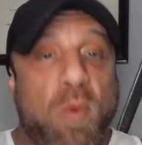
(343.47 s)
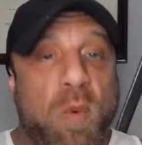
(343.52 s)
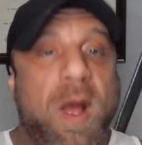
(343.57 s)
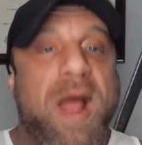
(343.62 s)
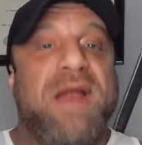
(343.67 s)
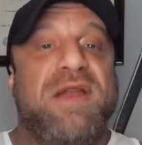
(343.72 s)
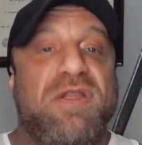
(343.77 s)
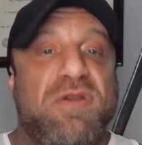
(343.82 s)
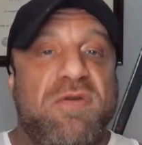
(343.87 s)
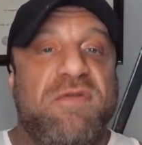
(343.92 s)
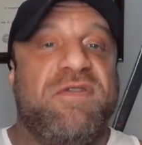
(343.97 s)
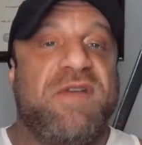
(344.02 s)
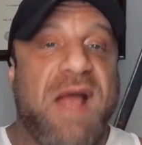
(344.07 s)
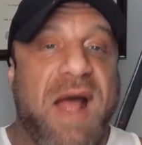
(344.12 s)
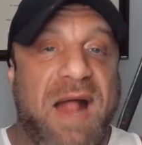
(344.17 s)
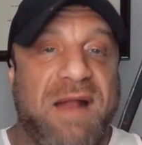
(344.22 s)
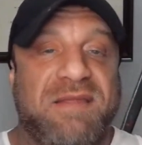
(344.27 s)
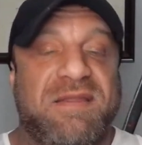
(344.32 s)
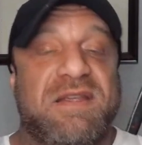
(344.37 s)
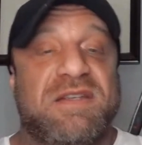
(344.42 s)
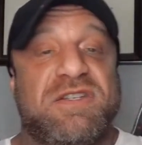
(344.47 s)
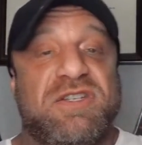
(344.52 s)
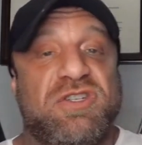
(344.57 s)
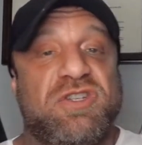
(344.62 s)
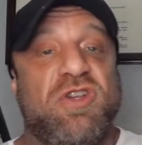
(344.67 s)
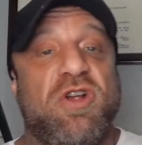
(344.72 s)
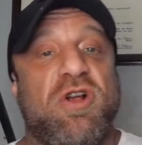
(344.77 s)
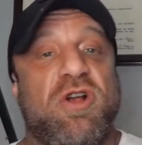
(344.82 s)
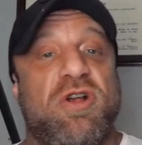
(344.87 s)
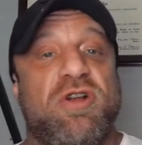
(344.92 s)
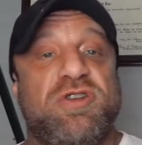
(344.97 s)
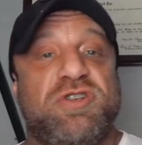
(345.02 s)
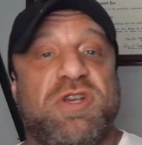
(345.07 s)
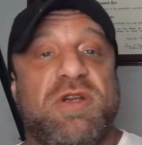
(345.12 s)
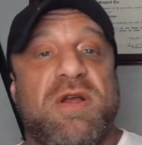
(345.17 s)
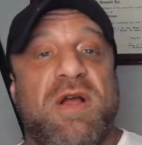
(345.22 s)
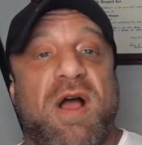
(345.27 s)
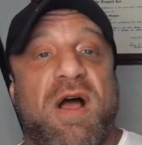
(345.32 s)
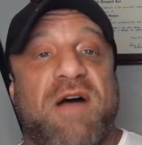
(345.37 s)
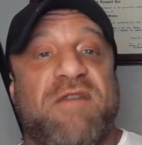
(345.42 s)
when you've got this
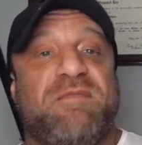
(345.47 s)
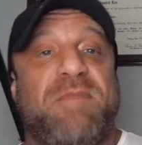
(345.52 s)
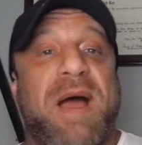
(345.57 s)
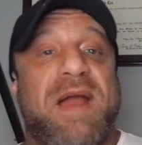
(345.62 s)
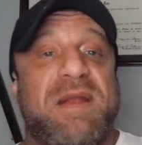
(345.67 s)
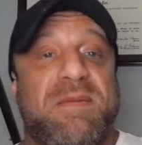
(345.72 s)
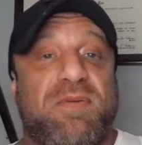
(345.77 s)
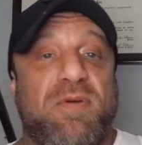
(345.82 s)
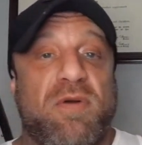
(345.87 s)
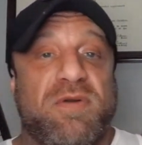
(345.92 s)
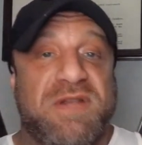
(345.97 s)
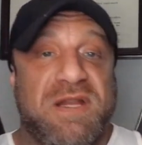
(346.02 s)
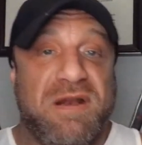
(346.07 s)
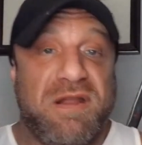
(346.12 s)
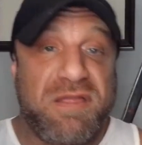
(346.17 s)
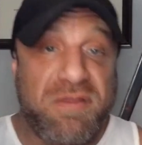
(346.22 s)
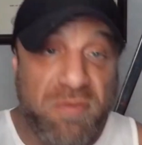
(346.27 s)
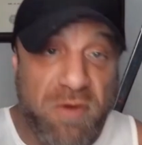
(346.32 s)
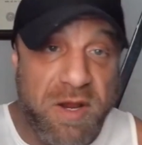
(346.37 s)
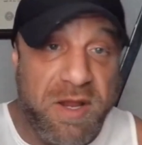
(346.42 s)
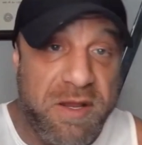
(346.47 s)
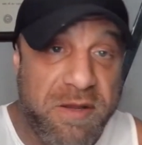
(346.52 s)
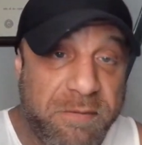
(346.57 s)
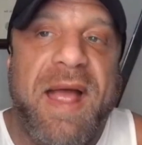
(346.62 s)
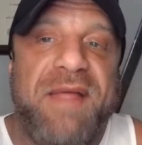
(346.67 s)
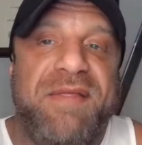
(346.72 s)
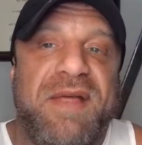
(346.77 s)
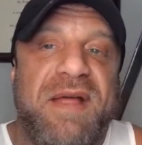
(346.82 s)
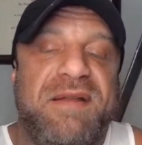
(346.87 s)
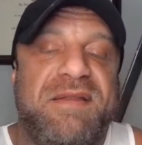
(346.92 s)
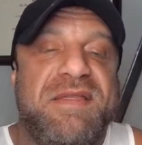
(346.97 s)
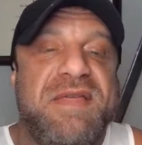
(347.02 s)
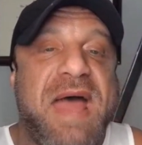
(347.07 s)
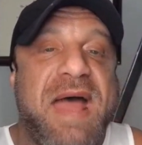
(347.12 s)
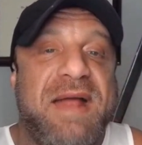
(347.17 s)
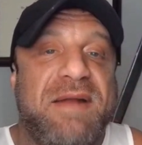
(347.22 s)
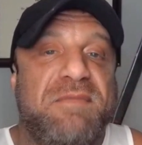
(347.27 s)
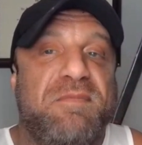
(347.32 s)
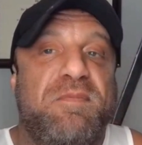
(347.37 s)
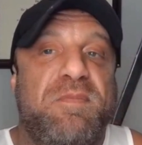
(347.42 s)
surge of binding protein 3 and then
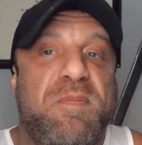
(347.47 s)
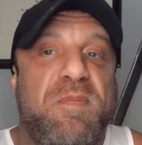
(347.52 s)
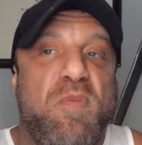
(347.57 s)
that